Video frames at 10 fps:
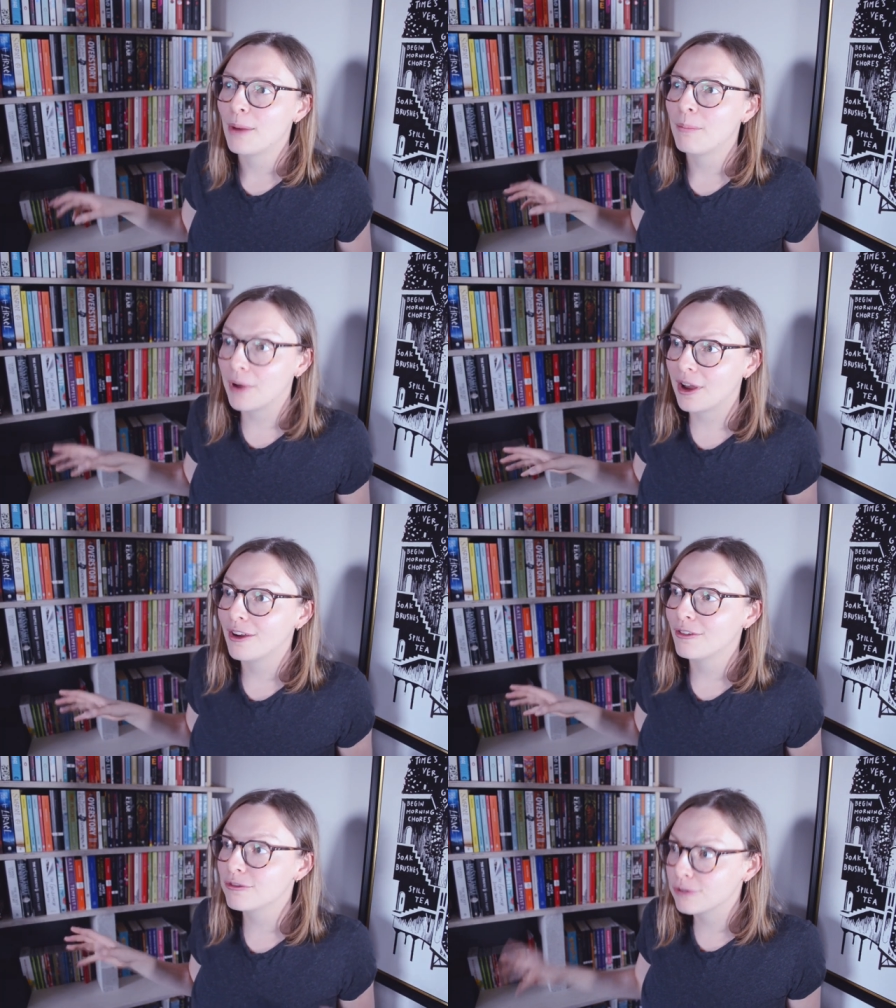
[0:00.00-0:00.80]

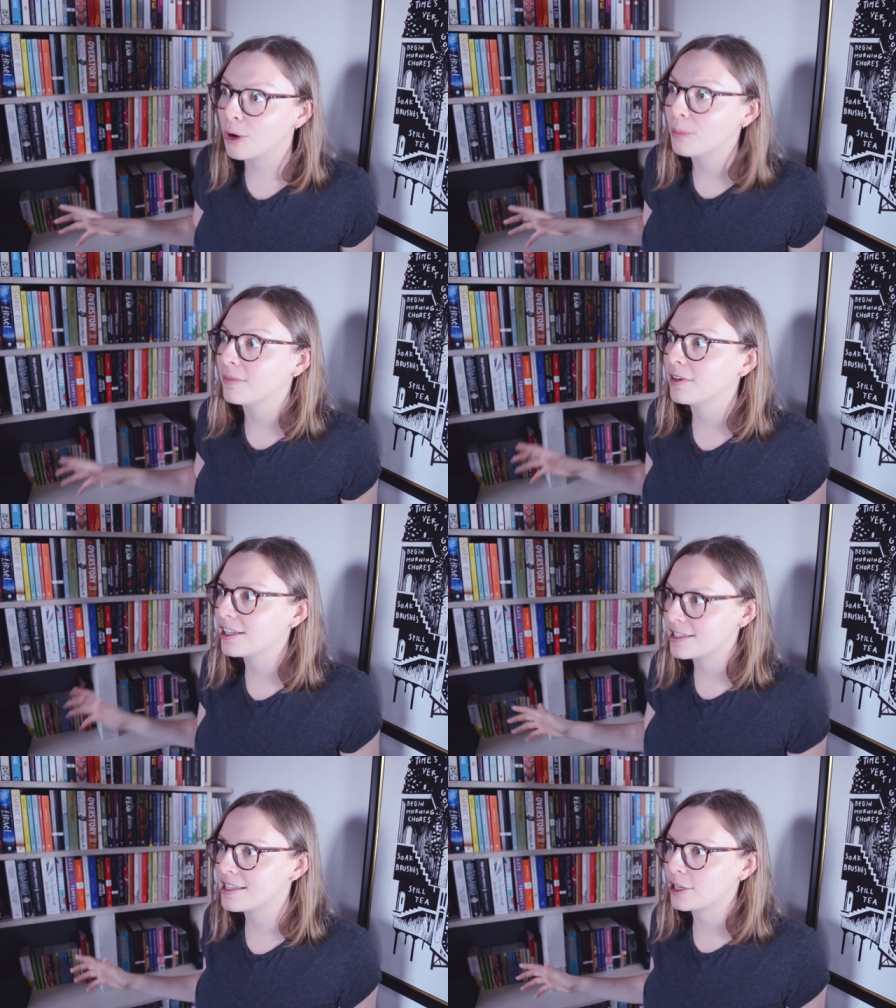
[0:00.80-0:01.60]
but from
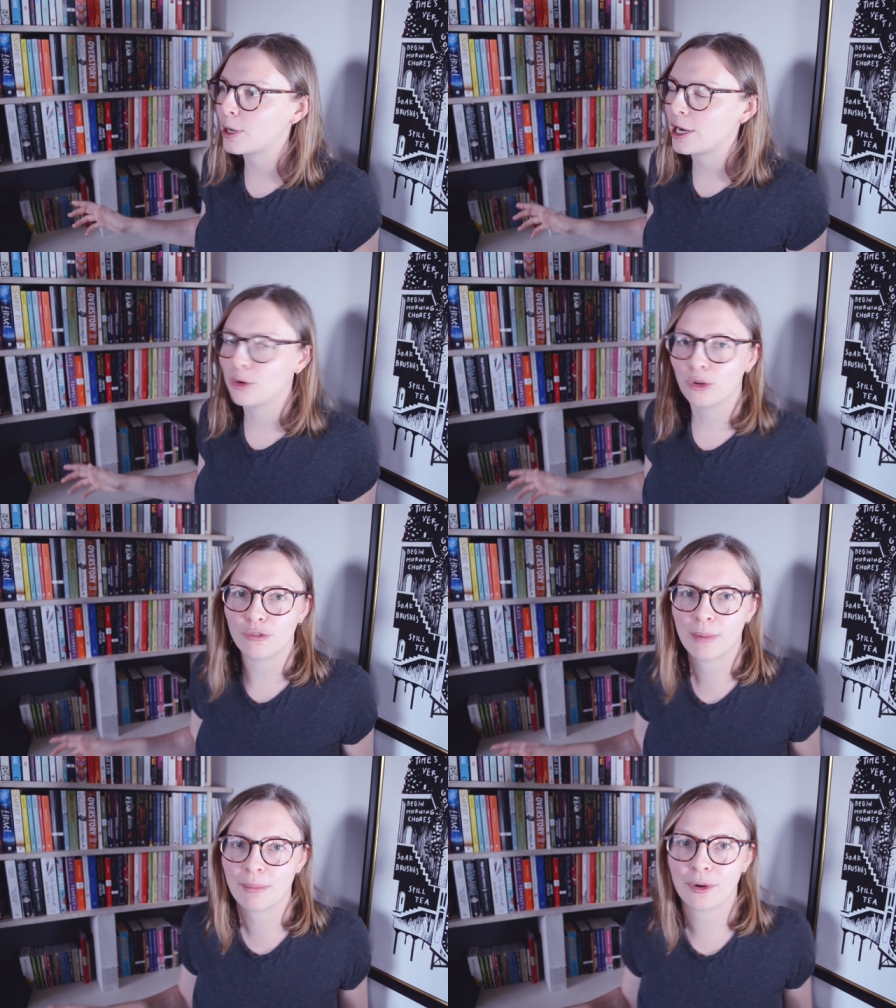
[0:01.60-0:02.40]
considering all of
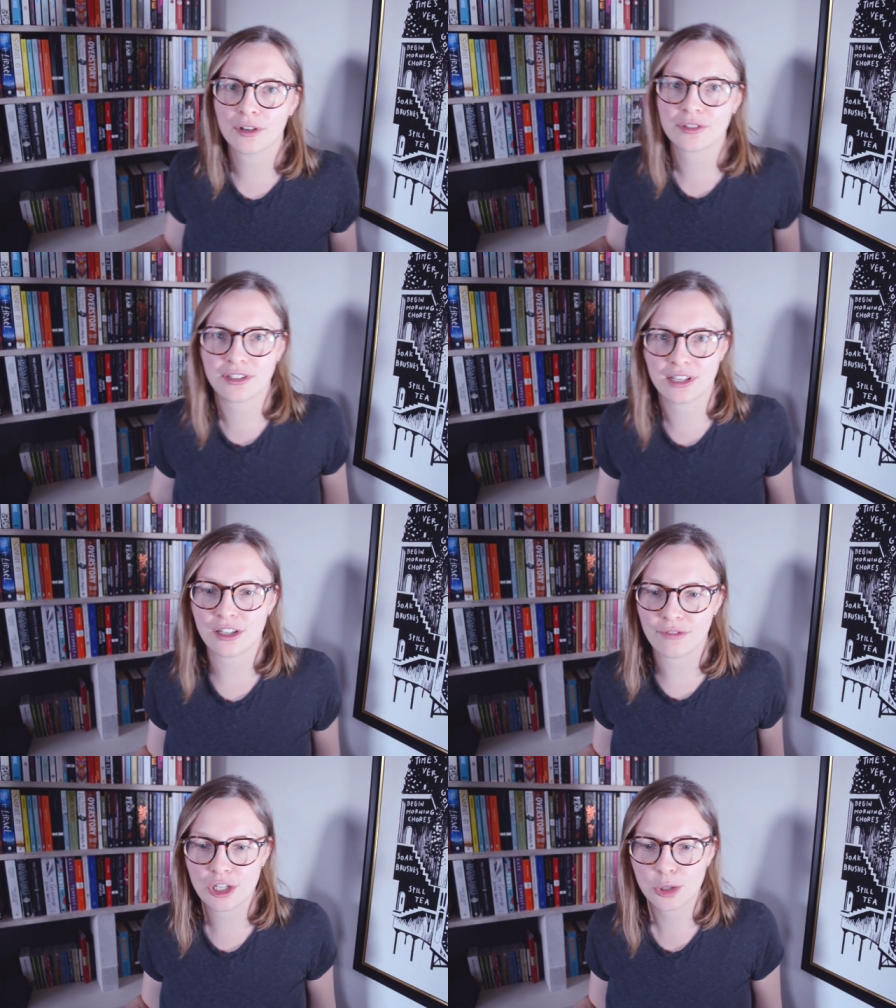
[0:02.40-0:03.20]
my books as
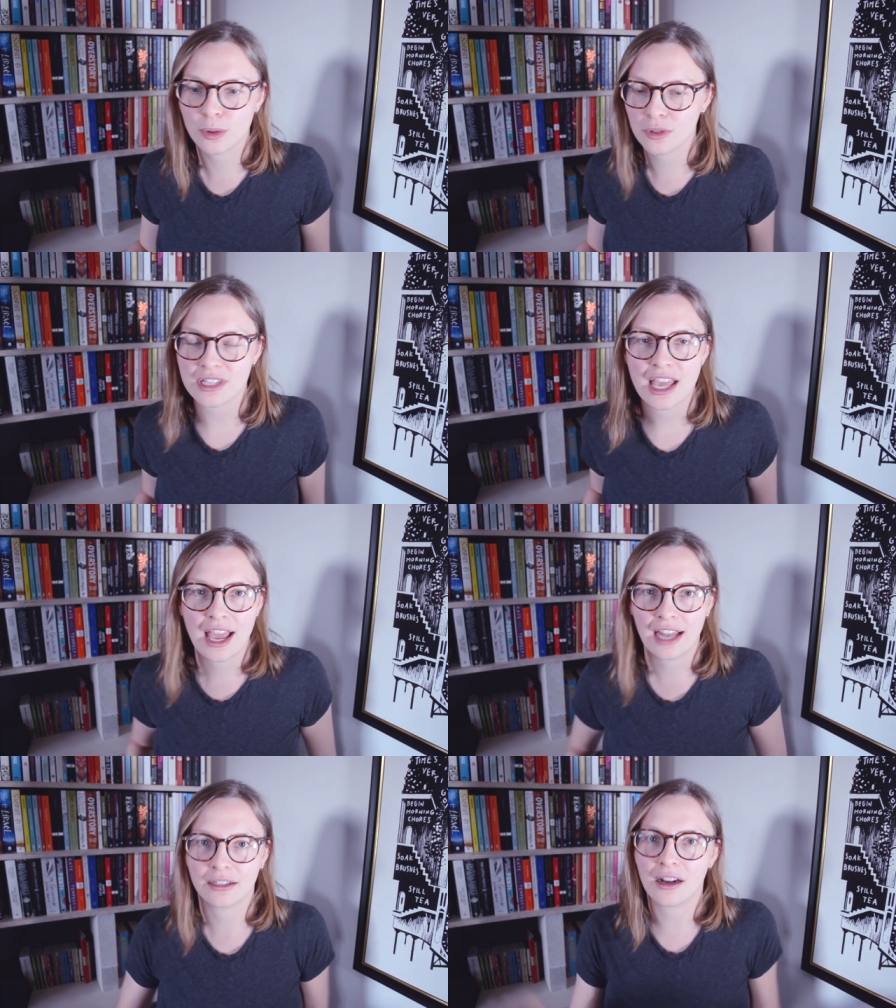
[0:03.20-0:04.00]
individuals
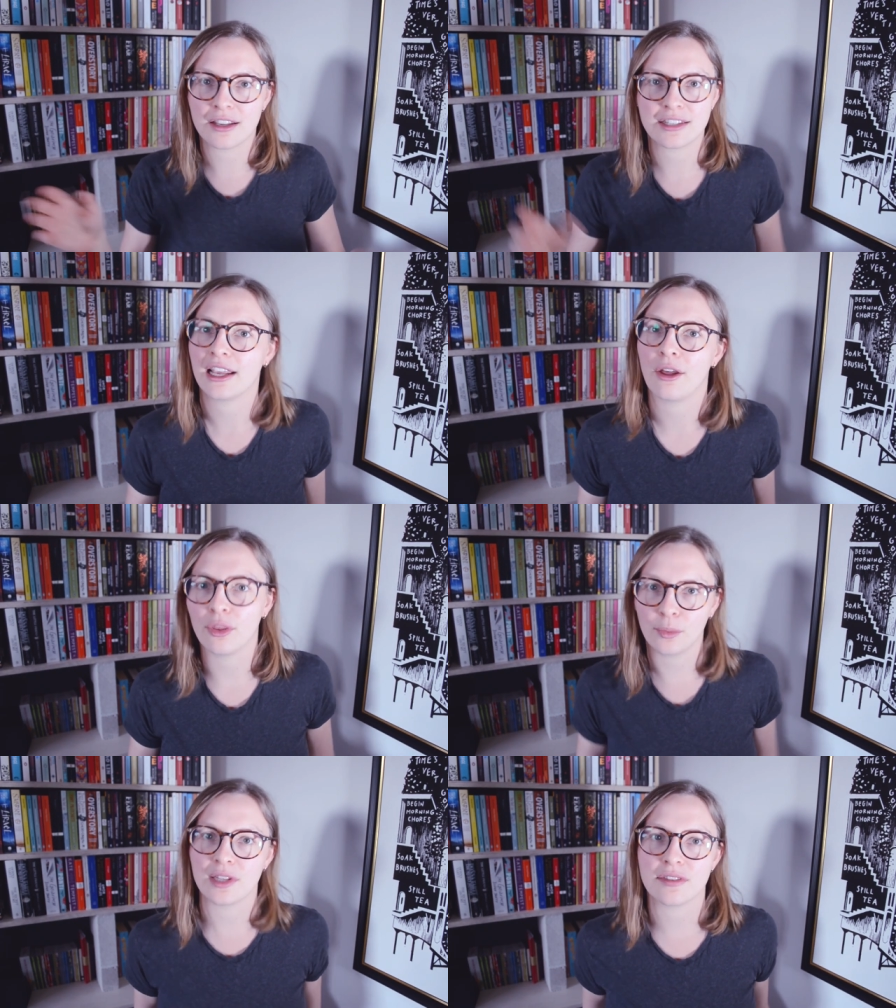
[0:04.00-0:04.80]
and casting out the
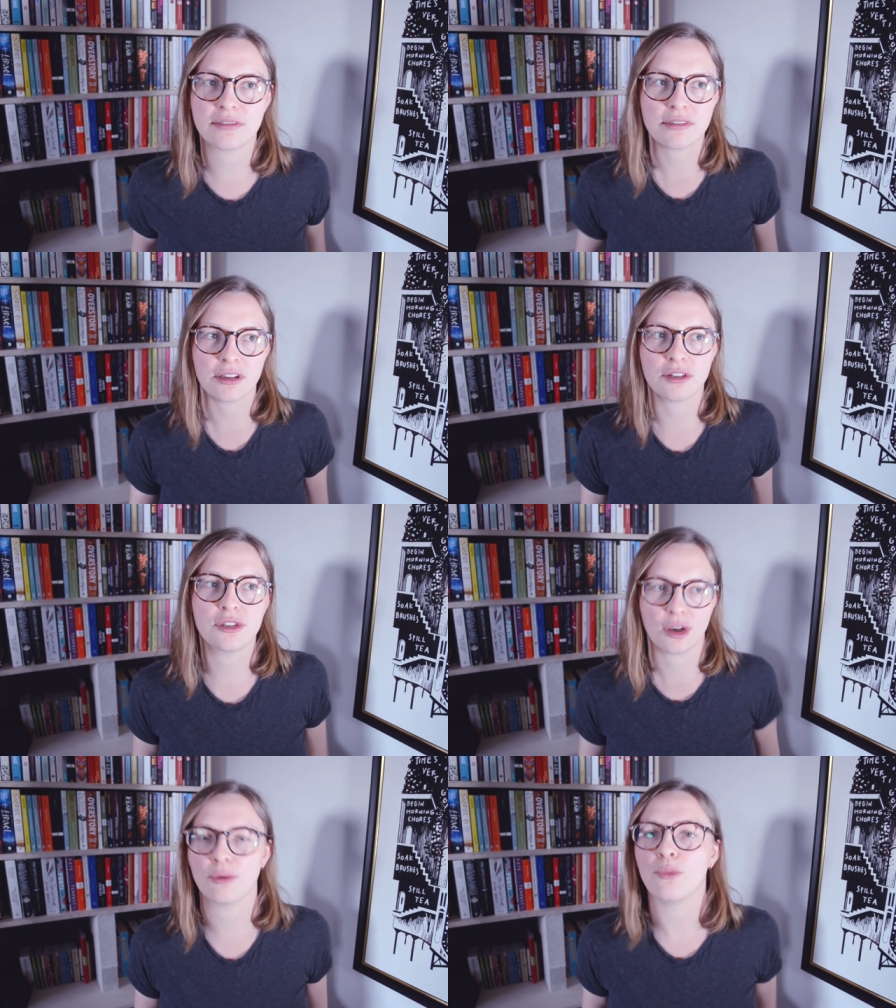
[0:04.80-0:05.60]
ones that don't